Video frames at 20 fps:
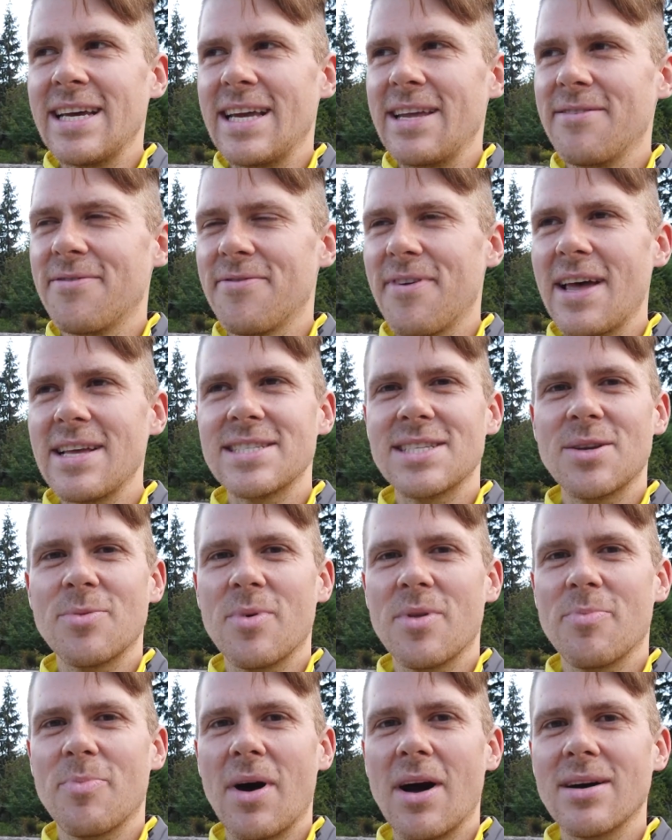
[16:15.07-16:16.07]
infested
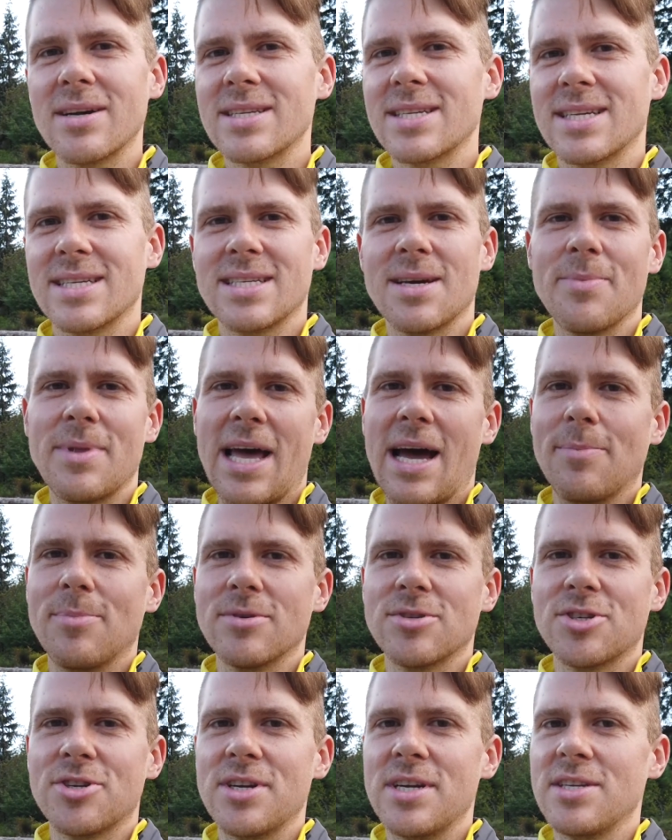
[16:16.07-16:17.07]
with bugs, because some of the
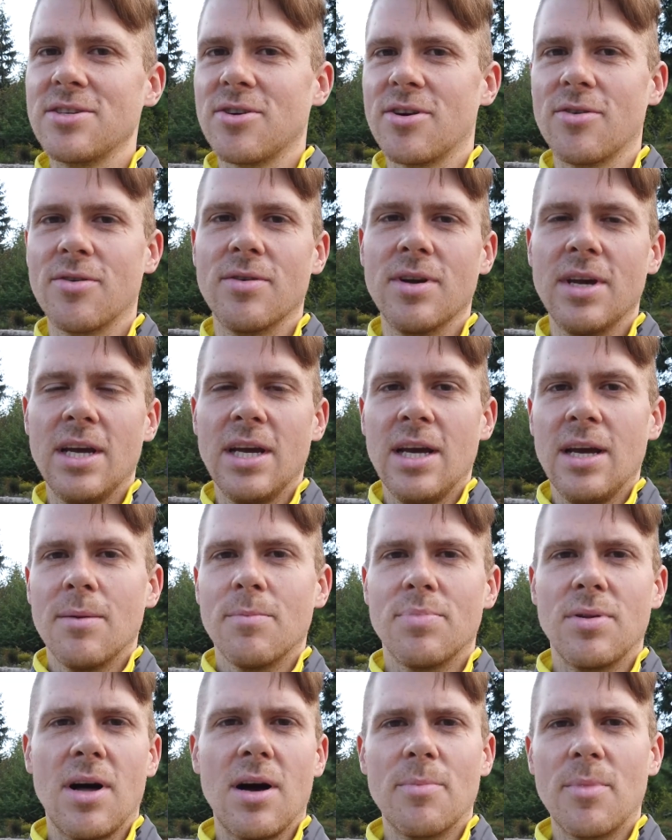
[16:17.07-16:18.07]
apple trees or
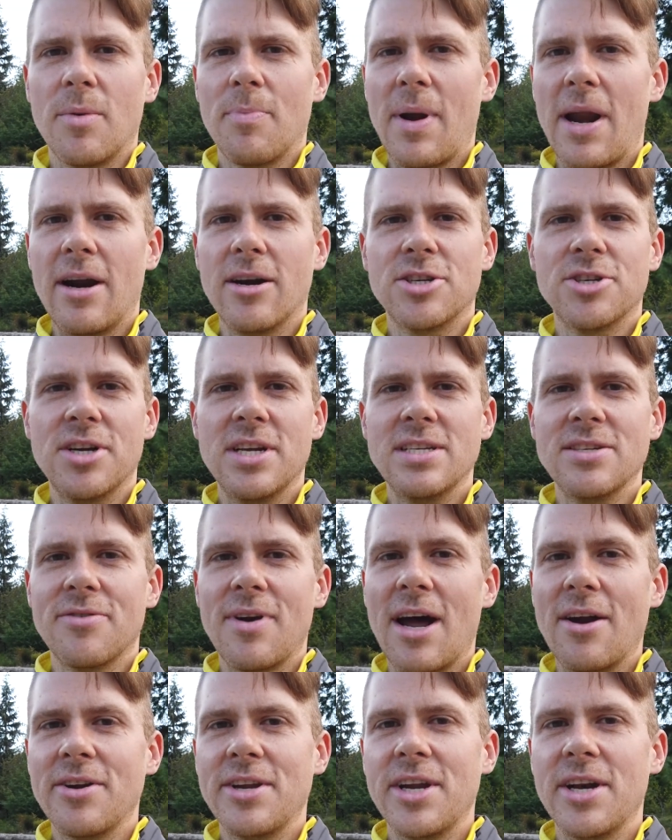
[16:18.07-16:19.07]
plum or pear trees
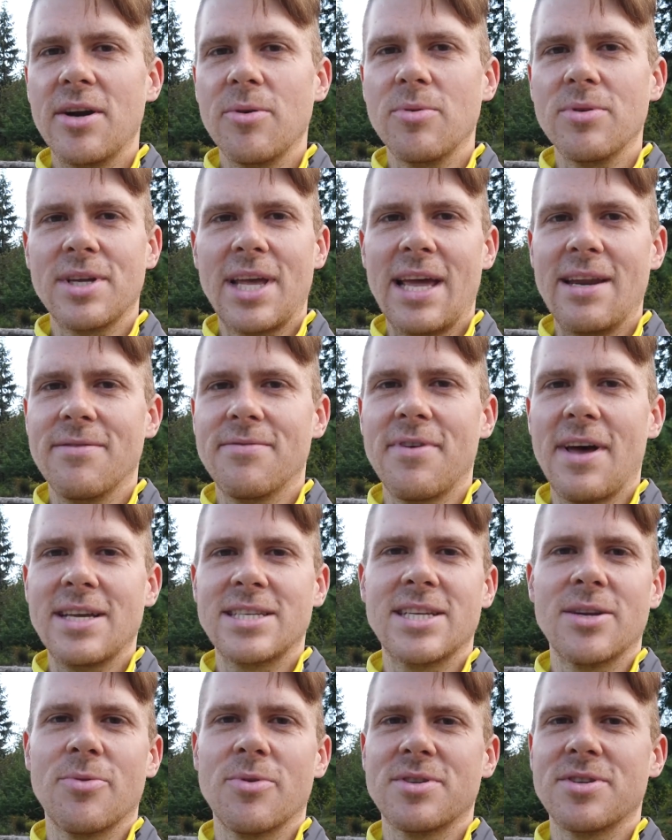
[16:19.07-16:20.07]
around here will get
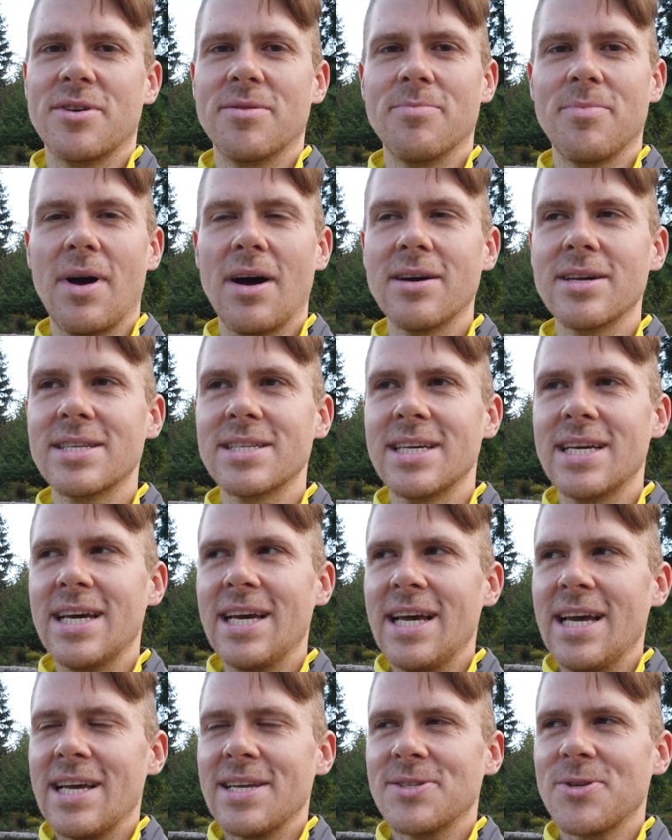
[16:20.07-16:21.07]
infested with certain bugs.
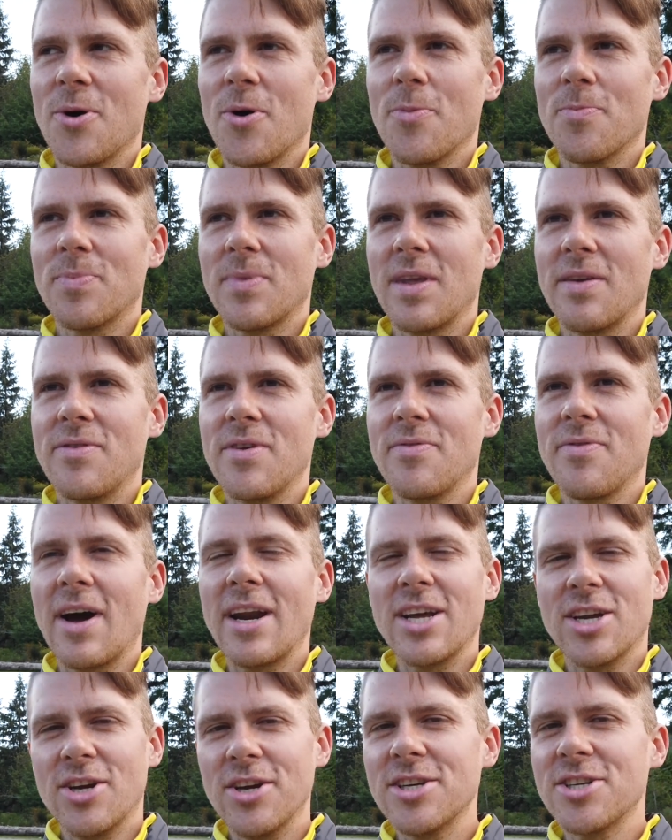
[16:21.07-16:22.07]
So if you
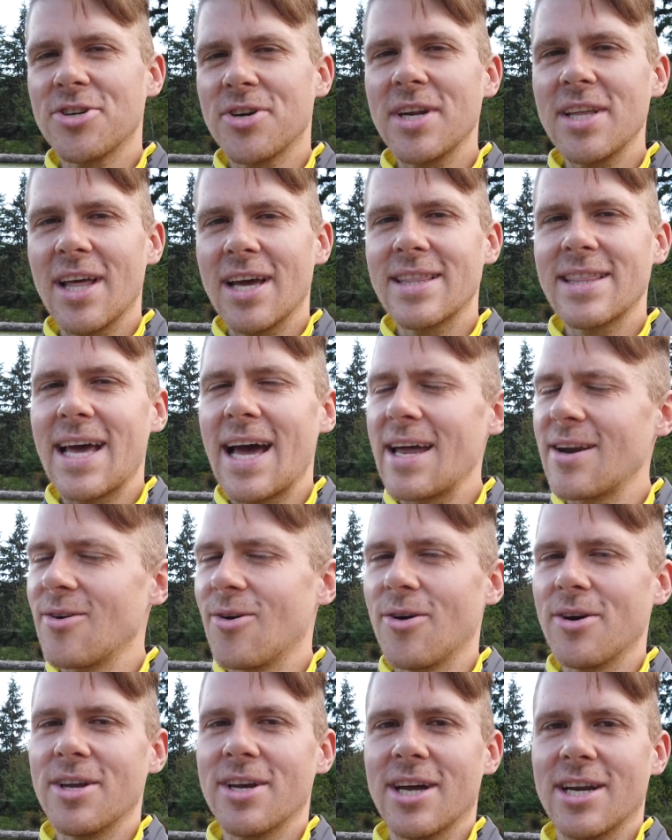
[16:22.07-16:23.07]
find a good tree like that,
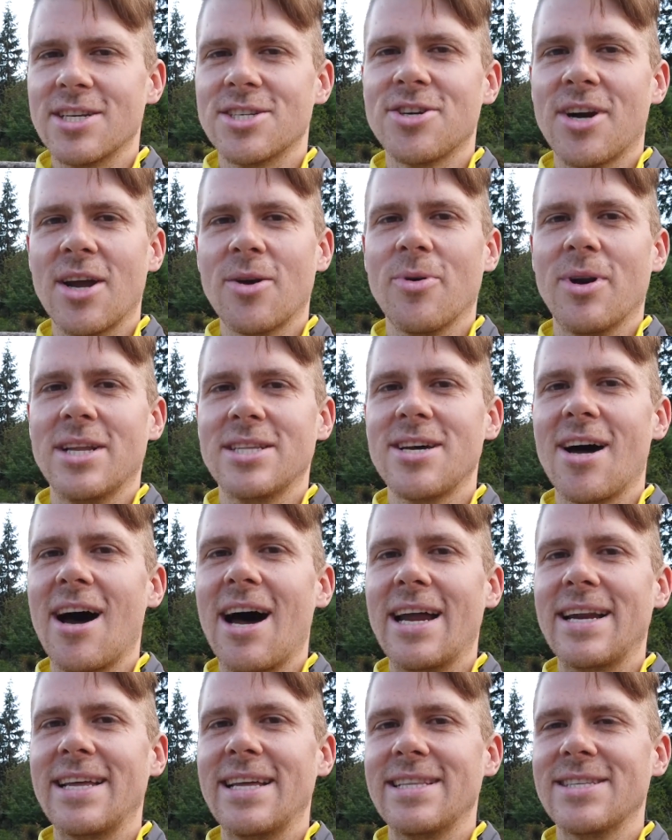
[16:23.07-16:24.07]
oh, you gotta strike when it's
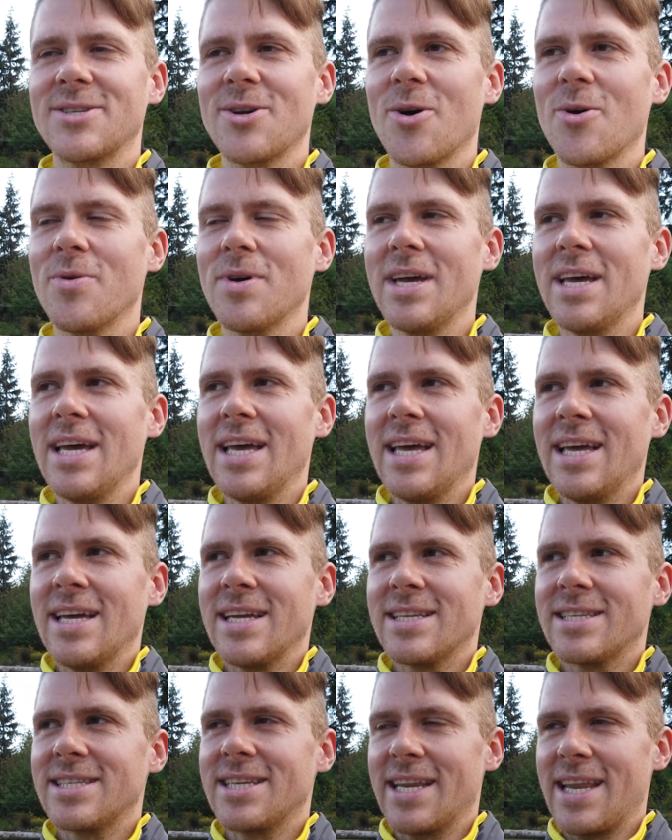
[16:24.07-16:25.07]
hot. And so
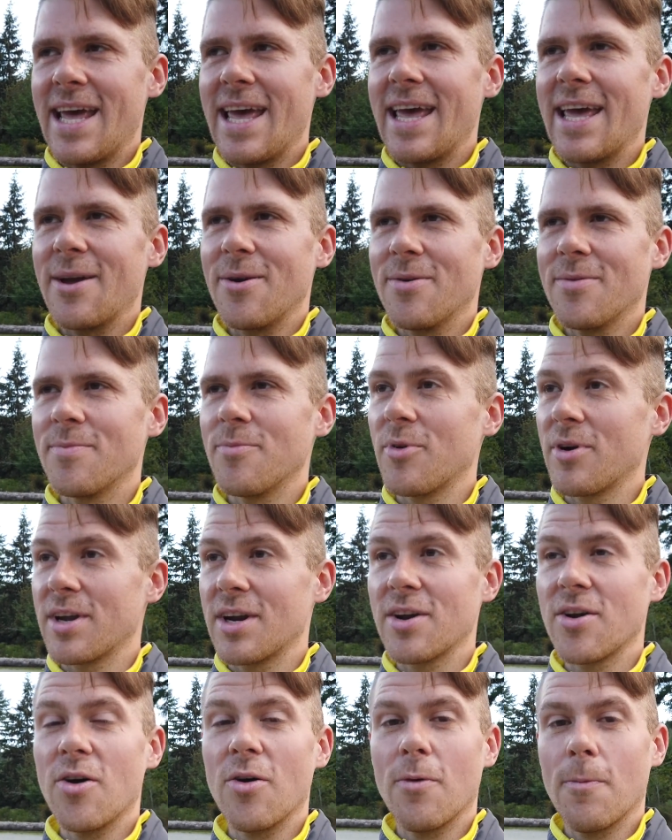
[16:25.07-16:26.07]
today we're
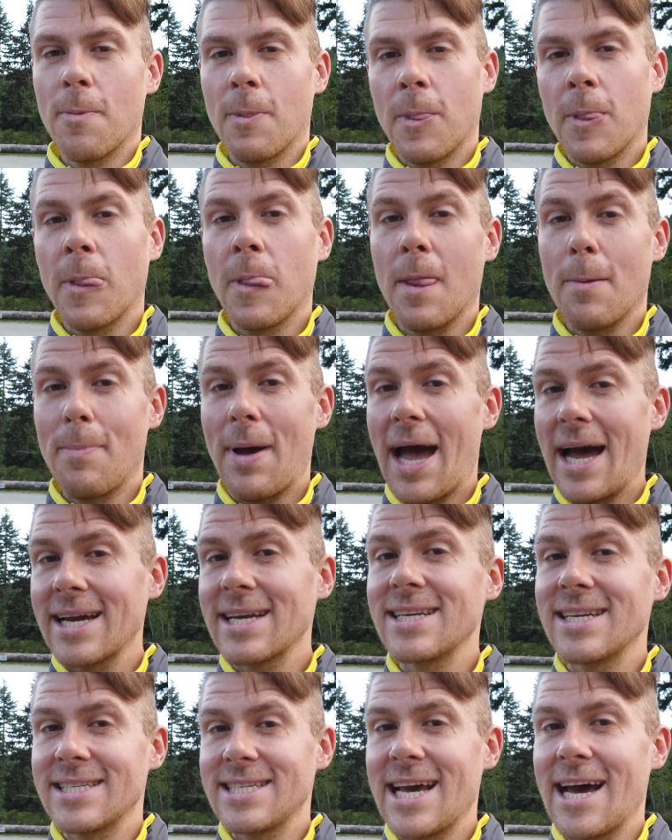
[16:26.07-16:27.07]
gonna go back
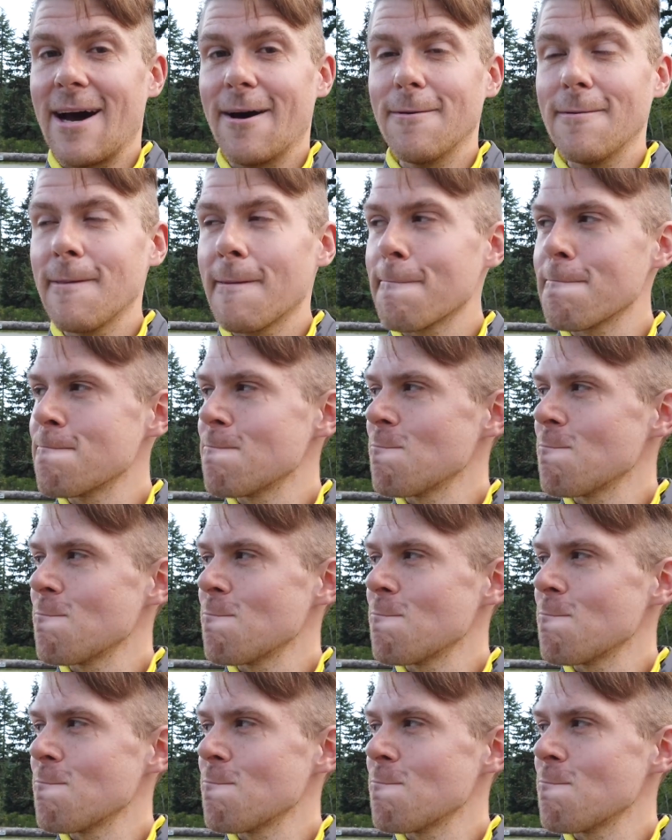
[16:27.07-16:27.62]
into town